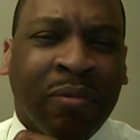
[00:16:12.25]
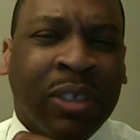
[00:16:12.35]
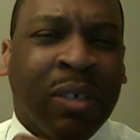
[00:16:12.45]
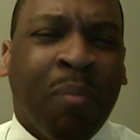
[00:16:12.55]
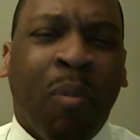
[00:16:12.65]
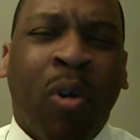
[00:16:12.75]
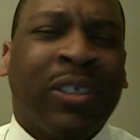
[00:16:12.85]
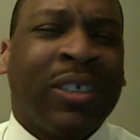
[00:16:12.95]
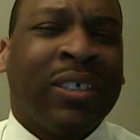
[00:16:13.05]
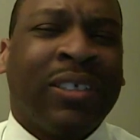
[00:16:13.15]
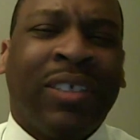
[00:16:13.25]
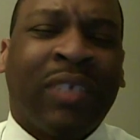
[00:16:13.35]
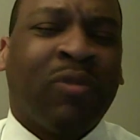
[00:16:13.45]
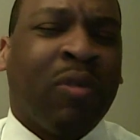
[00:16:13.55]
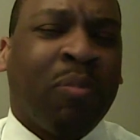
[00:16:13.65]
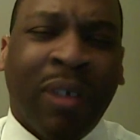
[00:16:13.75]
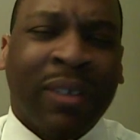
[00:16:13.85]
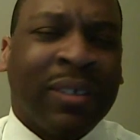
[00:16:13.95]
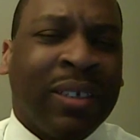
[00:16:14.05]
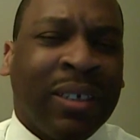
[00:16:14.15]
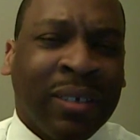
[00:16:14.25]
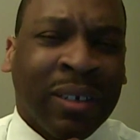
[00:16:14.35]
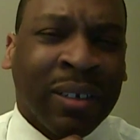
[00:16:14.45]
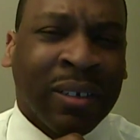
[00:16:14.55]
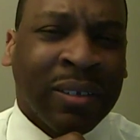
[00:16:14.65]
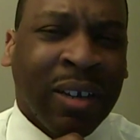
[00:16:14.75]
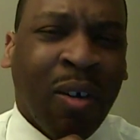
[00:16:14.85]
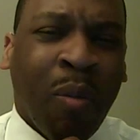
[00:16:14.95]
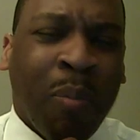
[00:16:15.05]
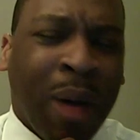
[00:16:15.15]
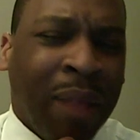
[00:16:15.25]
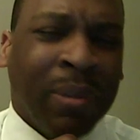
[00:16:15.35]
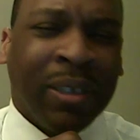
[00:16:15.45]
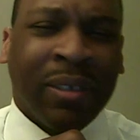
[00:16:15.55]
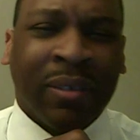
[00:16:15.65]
was a more successful president than Obama.